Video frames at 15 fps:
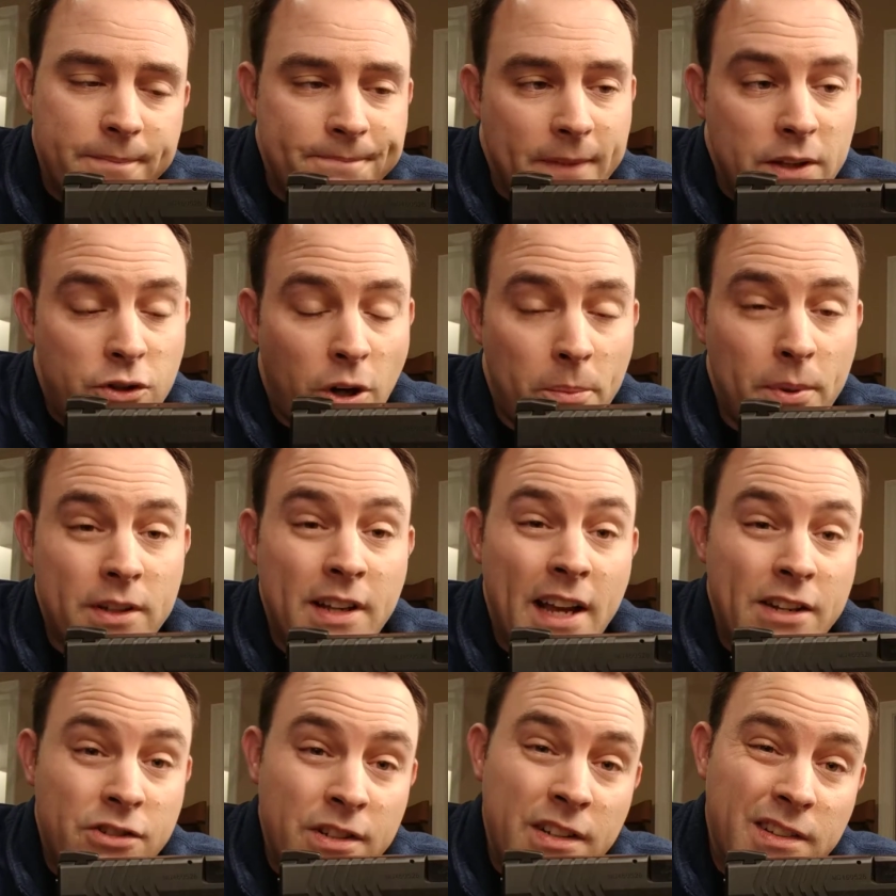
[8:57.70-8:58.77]

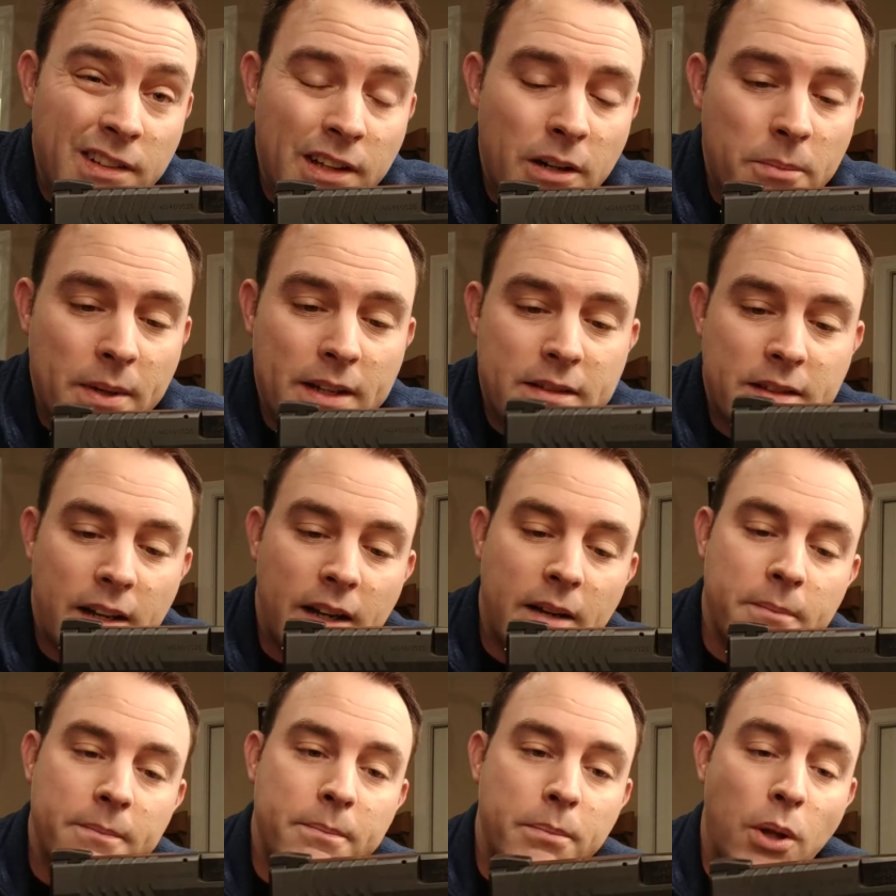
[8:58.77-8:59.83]
interpretation is a little bit
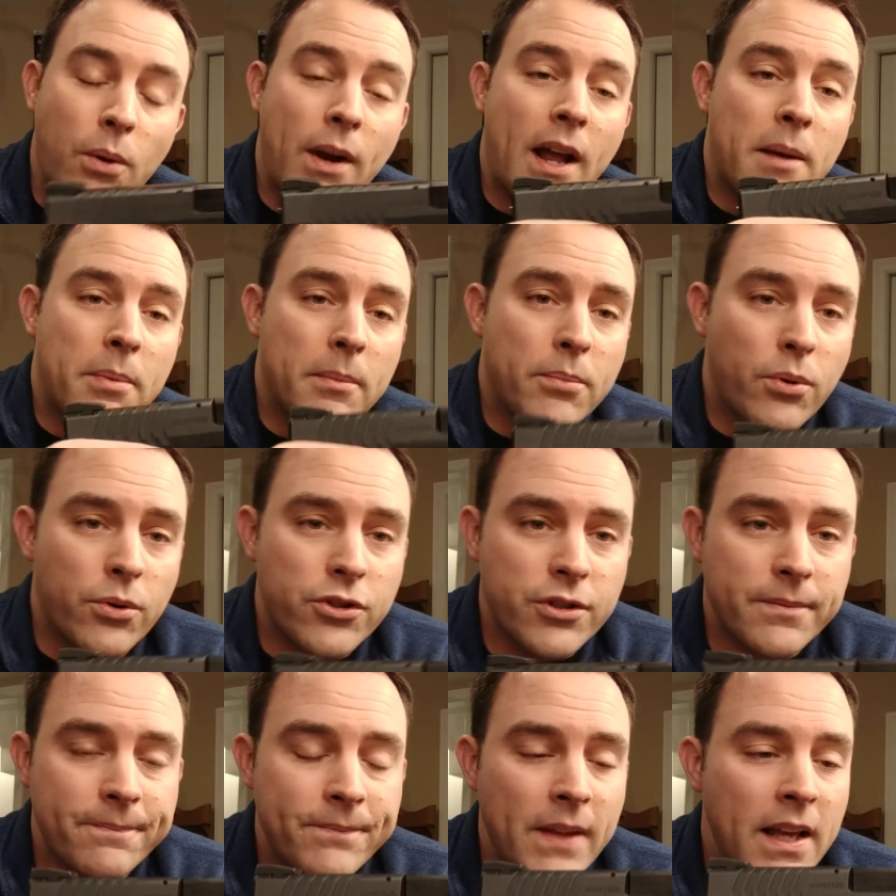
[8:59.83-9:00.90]
blown out of
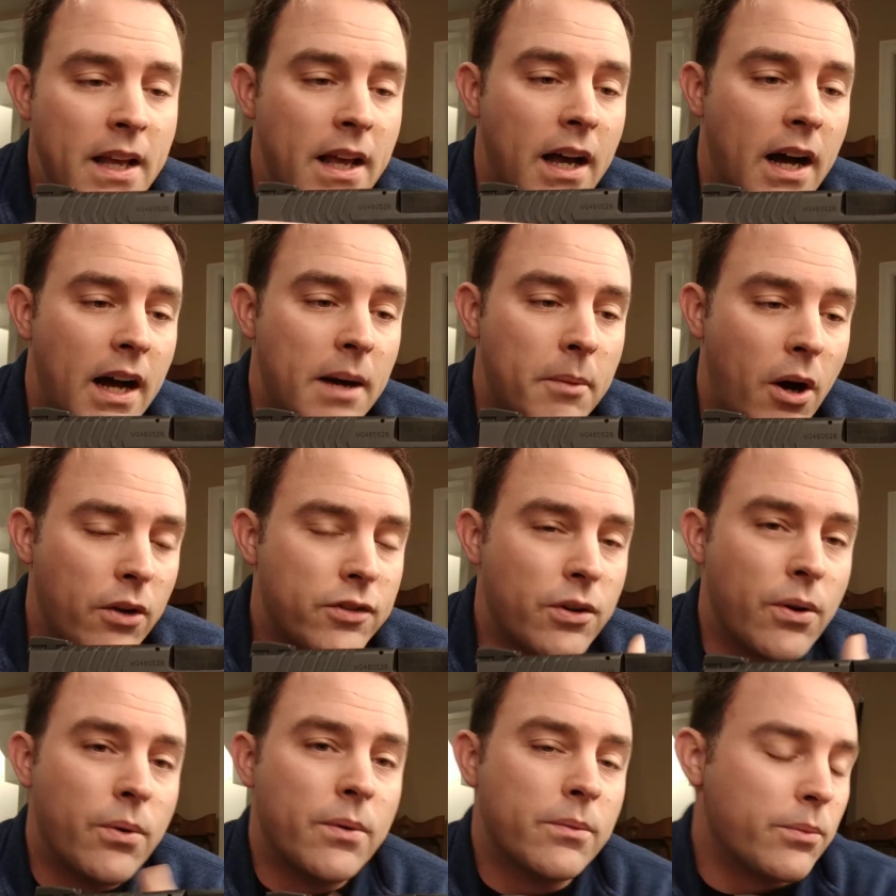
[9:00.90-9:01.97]
proportion.
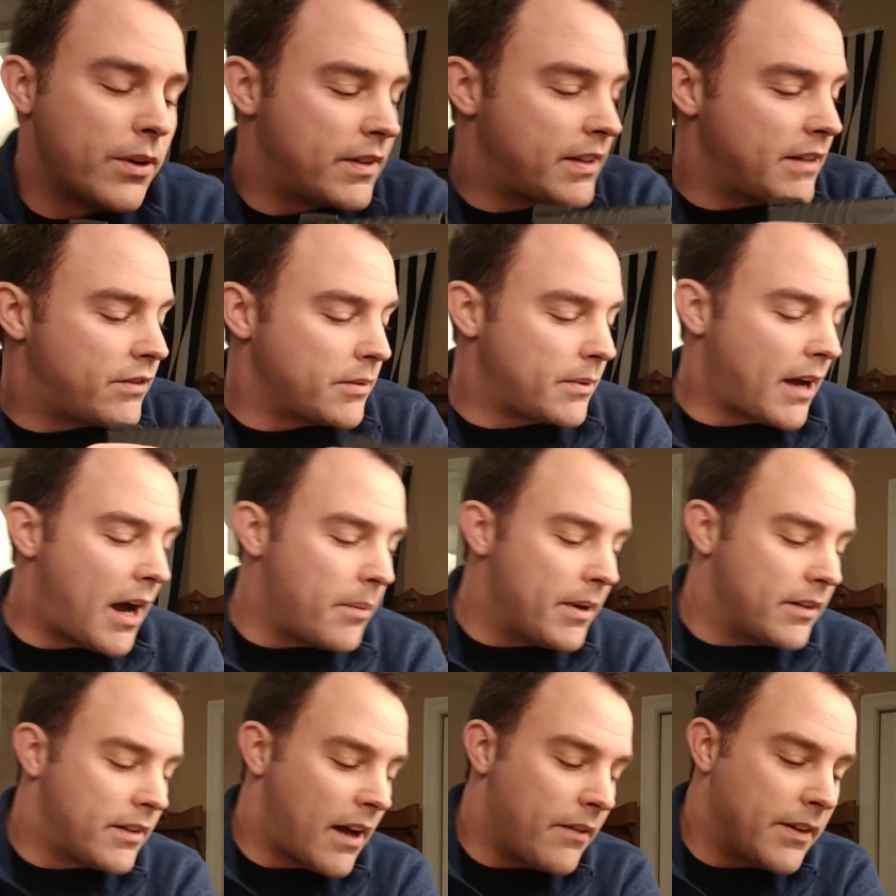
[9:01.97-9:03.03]
Also received some
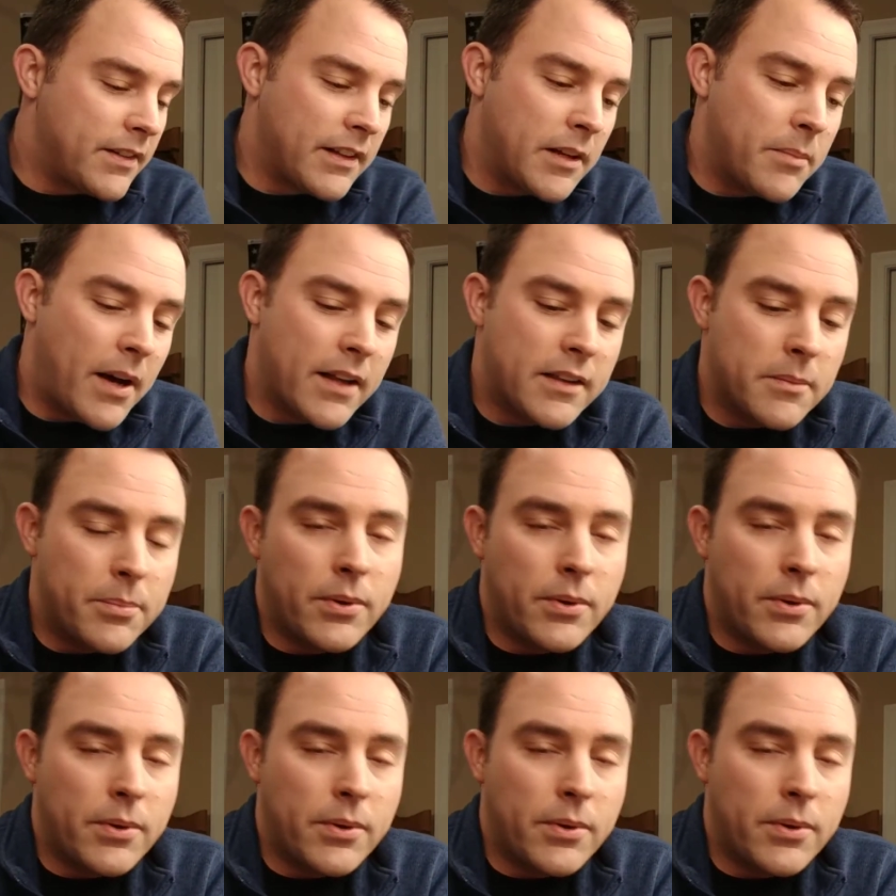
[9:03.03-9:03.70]
comments obviously about the